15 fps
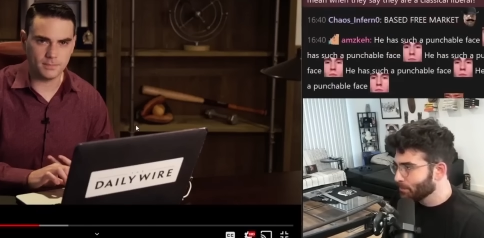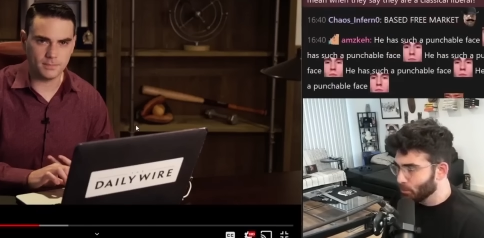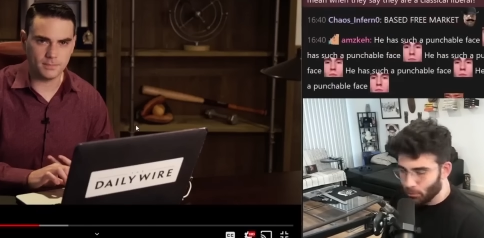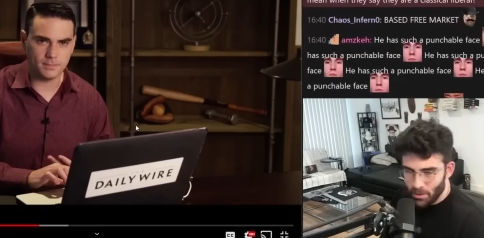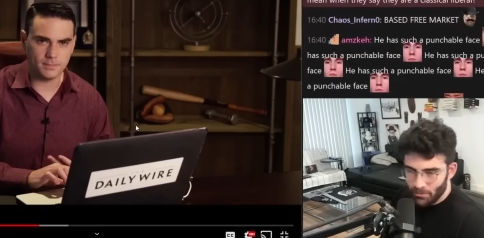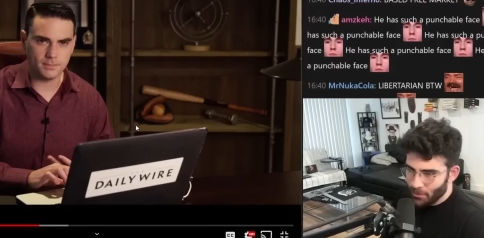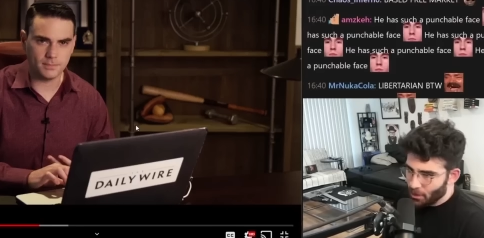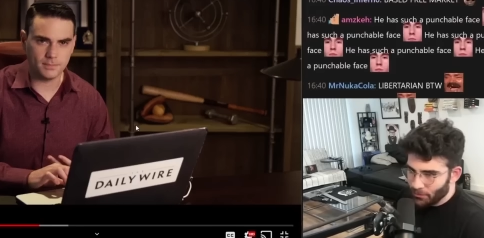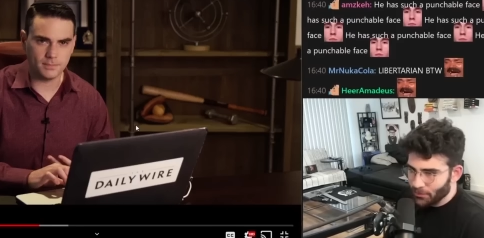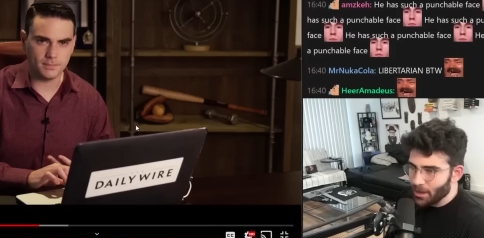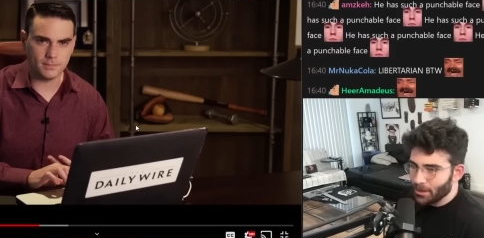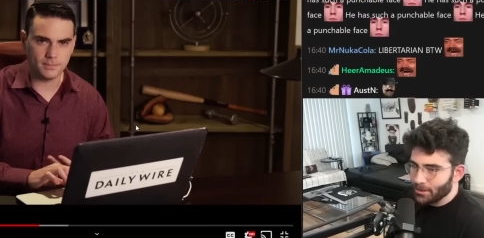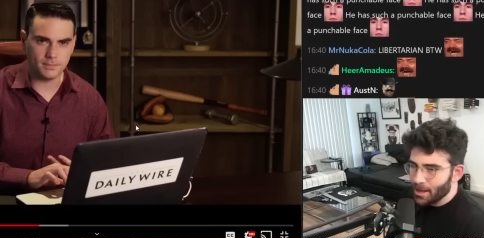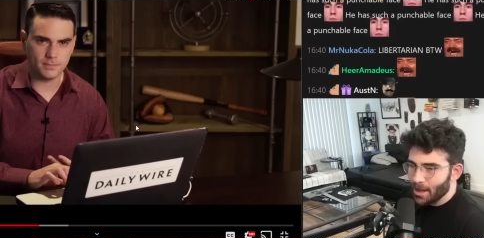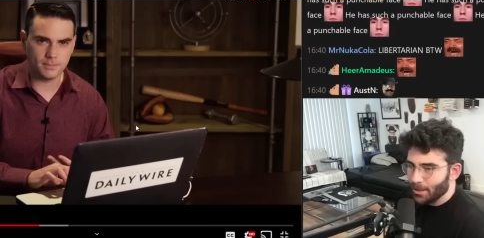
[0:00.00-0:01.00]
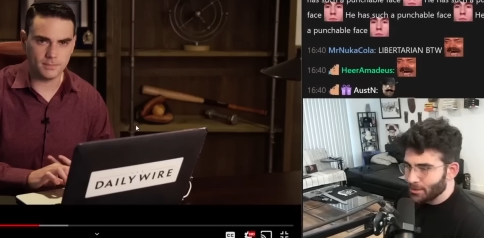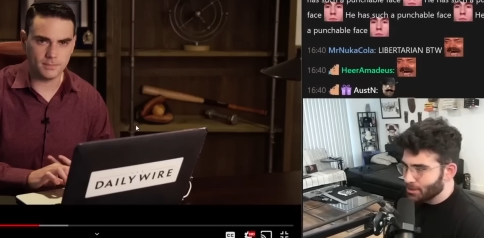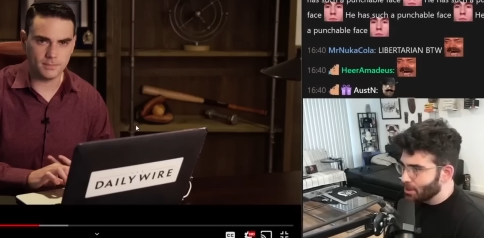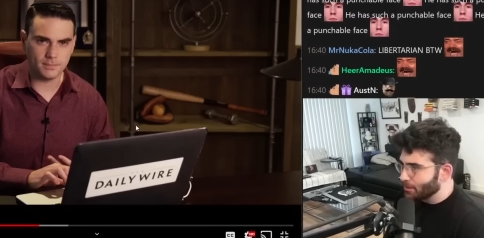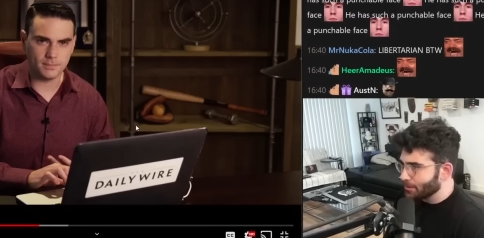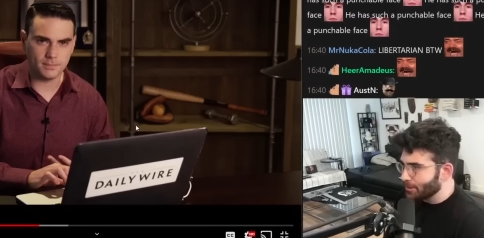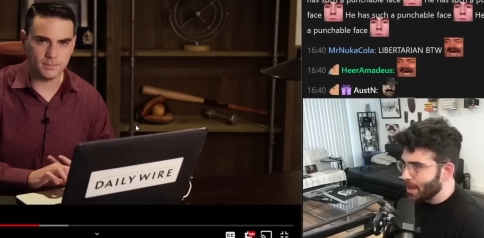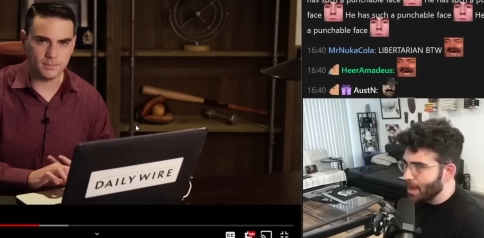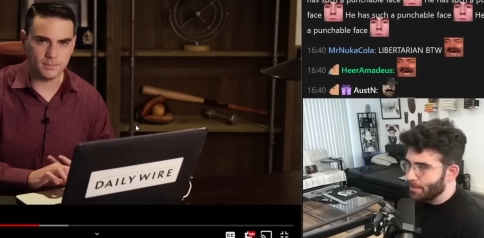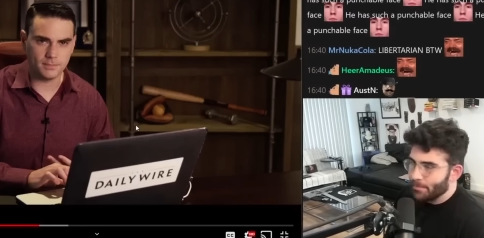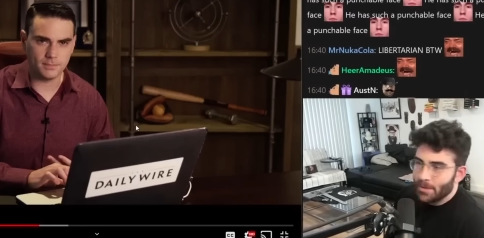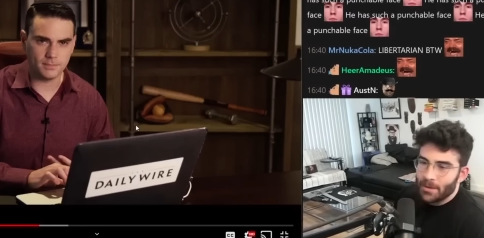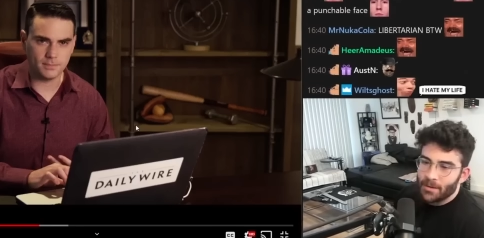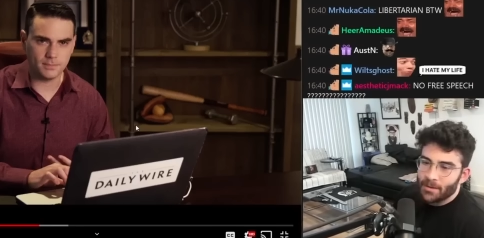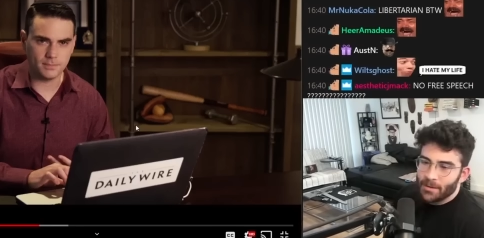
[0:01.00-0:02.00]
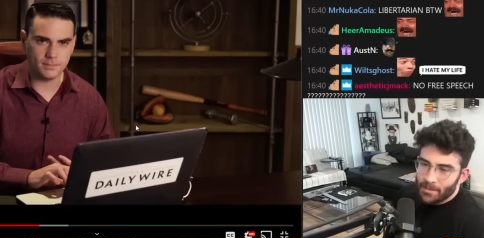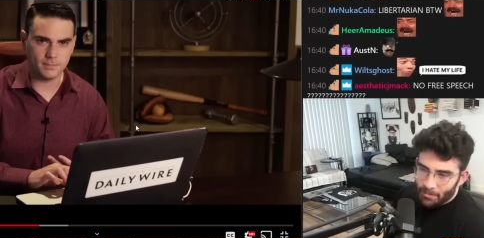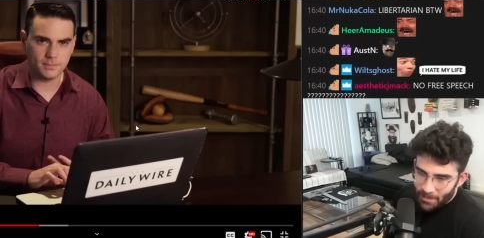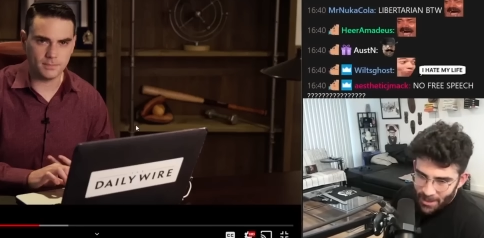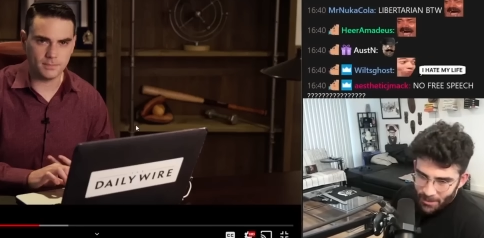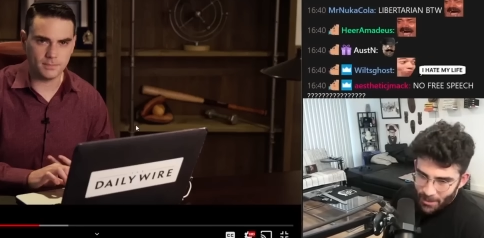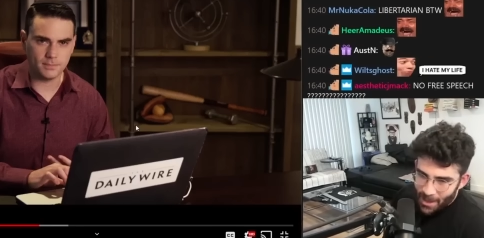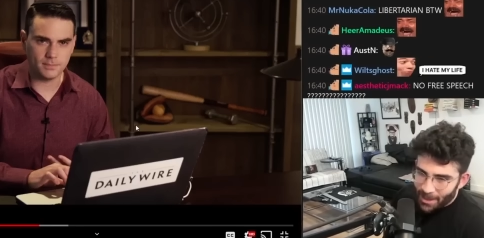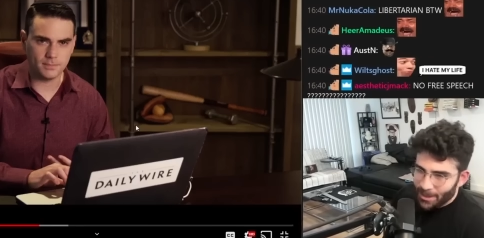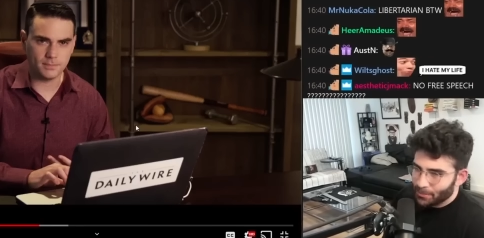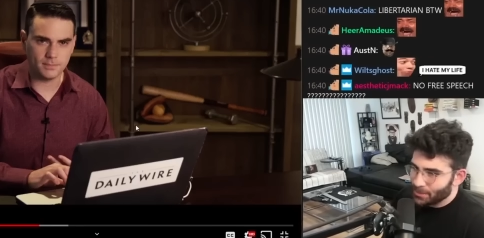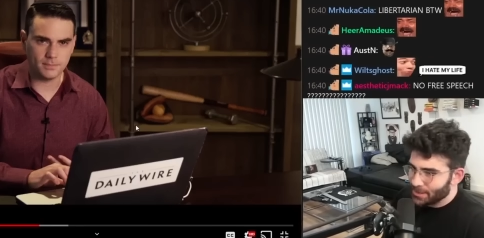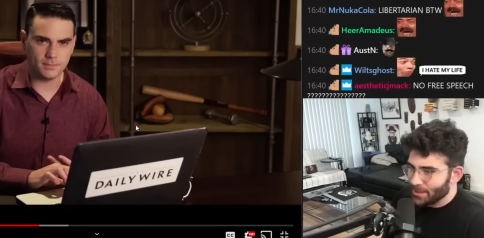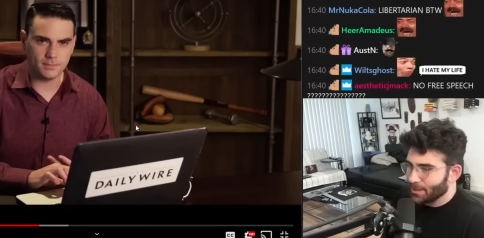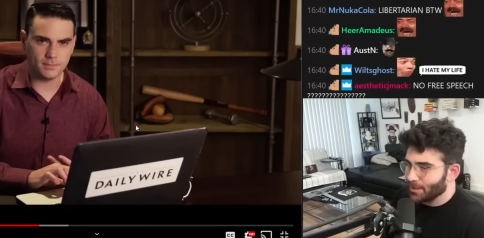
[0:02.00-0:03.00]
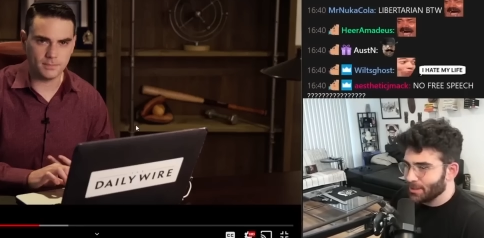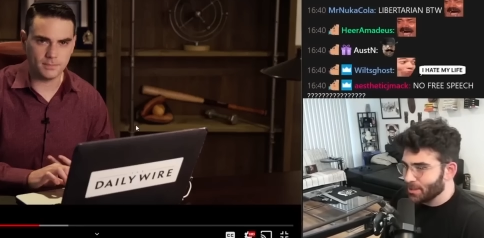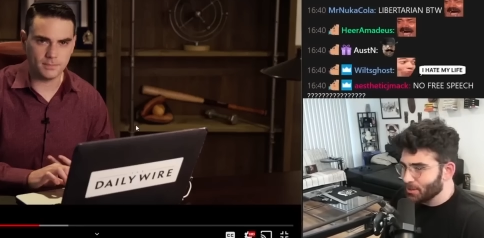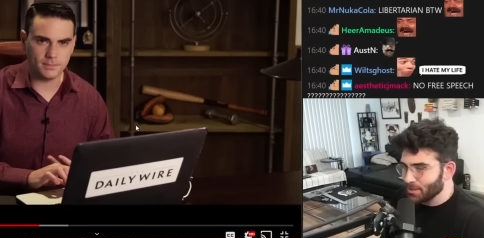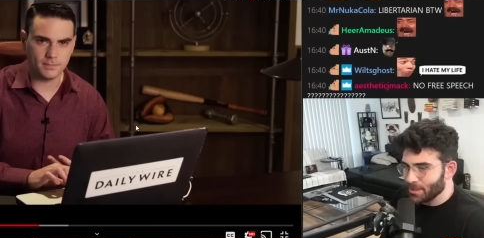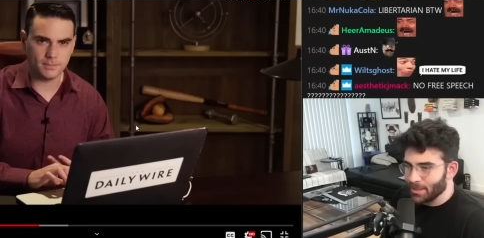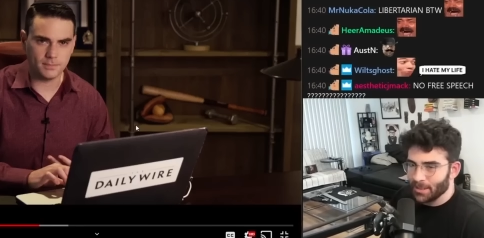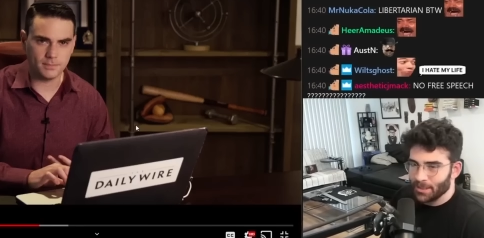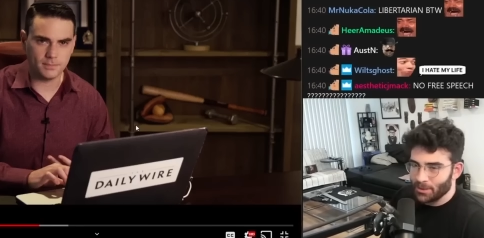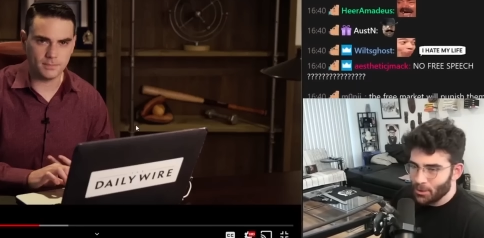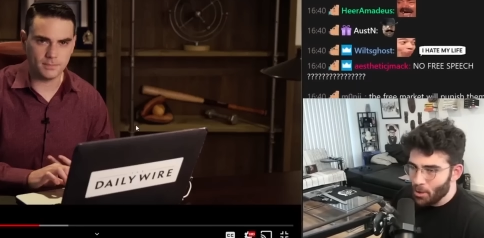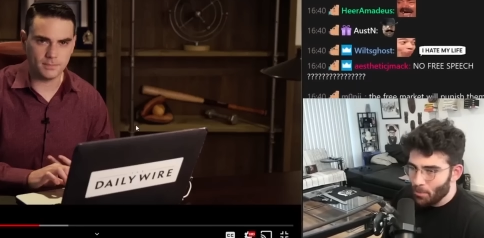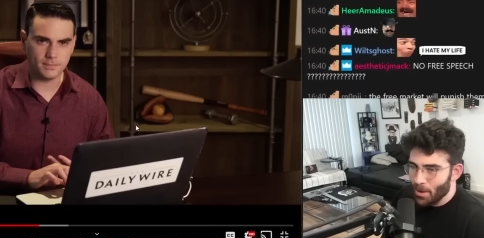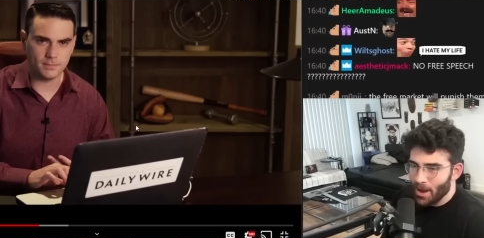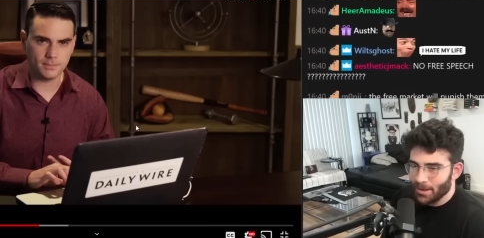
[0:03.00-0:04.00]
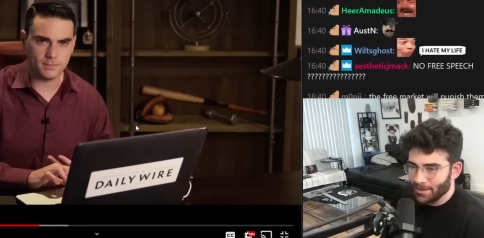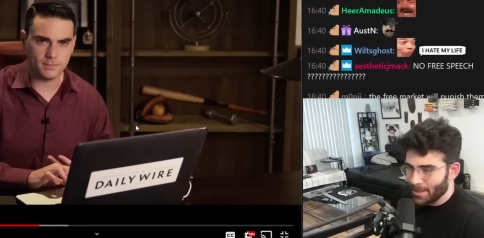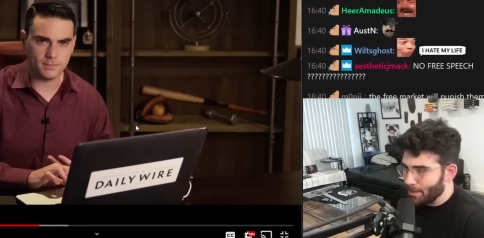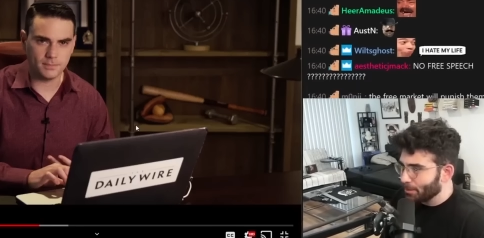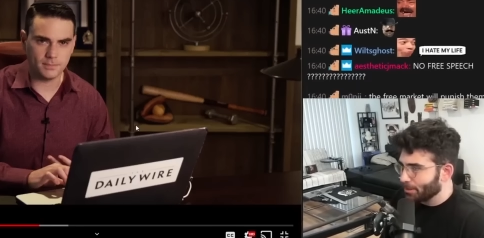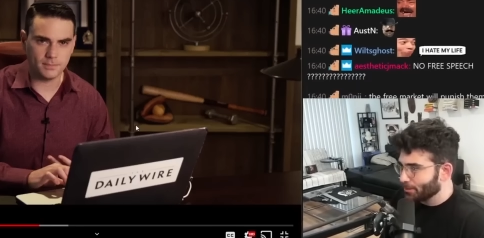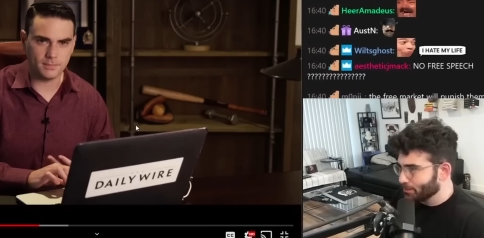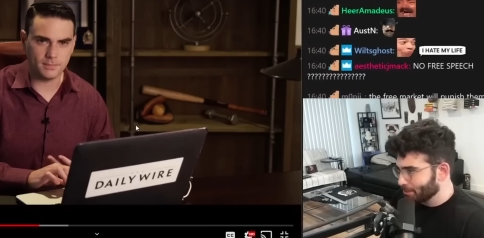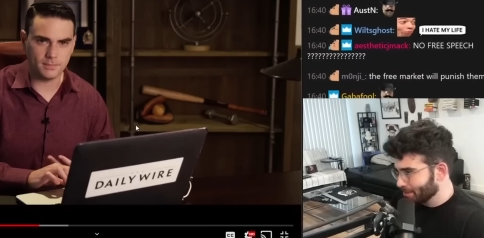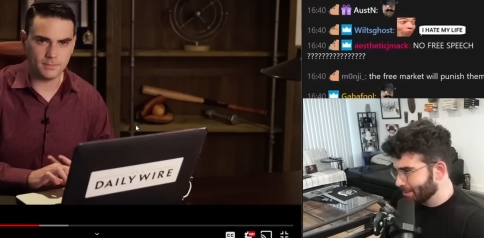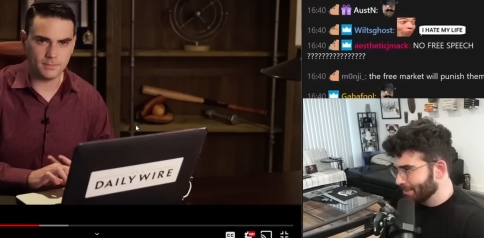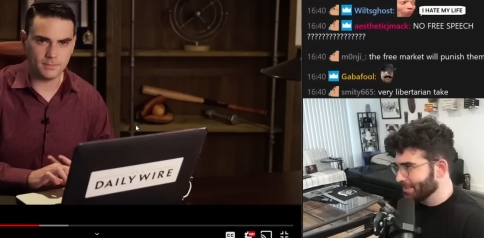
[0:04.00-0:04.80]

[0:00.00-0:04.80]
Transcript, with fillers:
Speaker 1: We vote with our dollars all the time. Meanwhile, I'm still using DuPont chemicals.